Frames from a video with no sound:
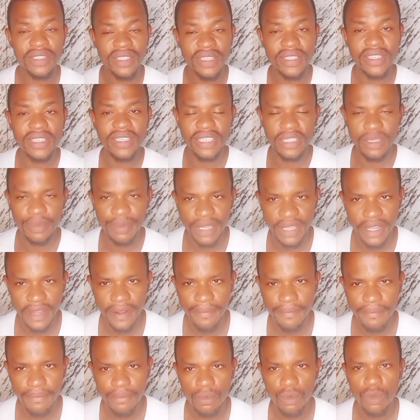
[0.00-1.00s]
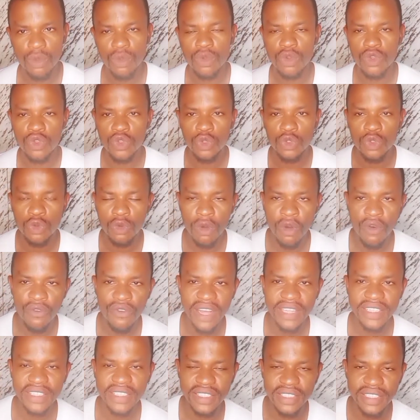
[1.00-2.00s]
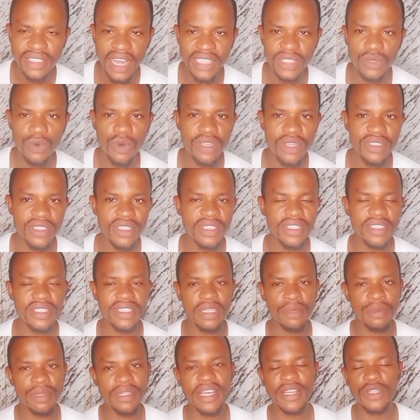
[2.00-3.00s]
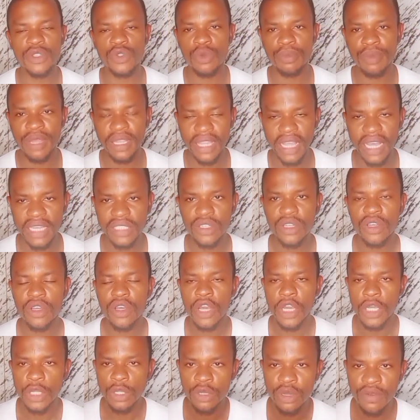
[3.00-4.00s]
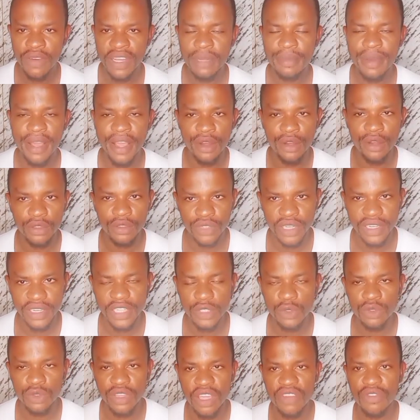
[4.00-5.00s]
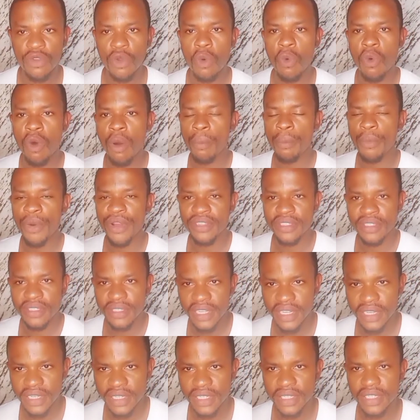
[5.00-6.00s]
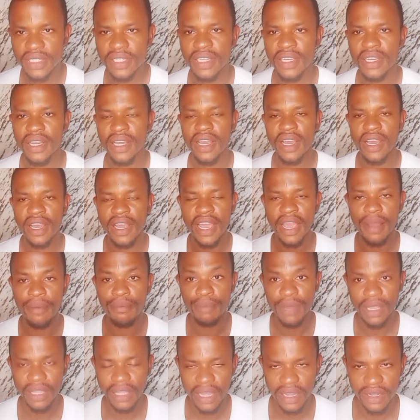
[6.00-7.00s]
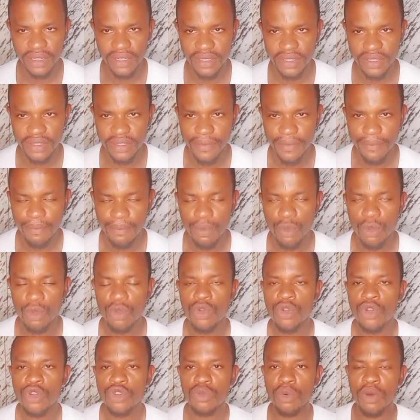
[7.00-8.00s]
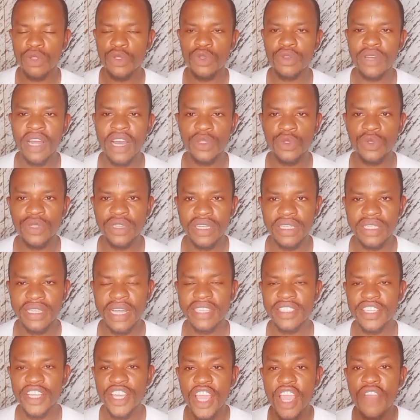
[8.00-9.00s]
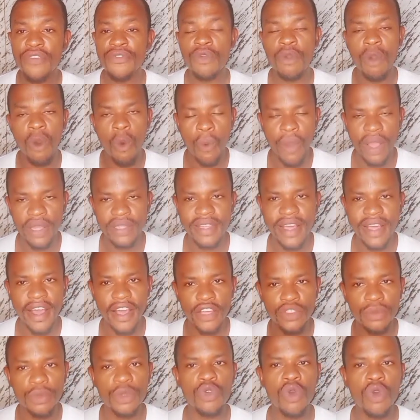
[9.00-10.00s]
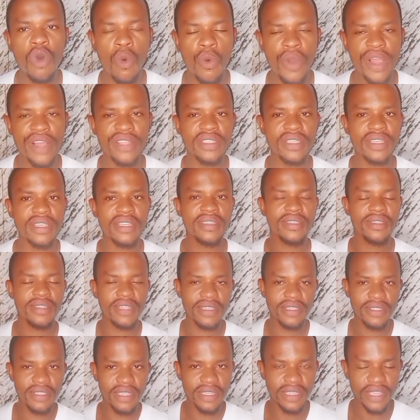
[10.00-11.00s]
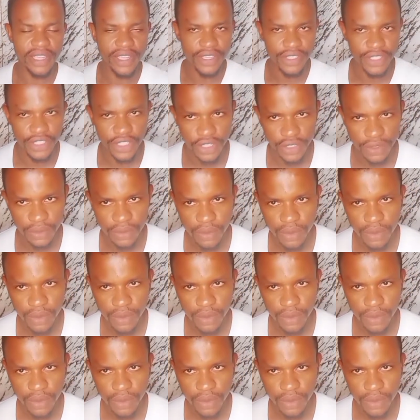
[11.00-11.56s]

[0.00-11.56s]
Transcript: centimeter. So to convert that 160 centimeter to meters, you divide it by 100. That will give you 1.6 meters. So what you now do is that if your weight, assuming your weight is 60 kg,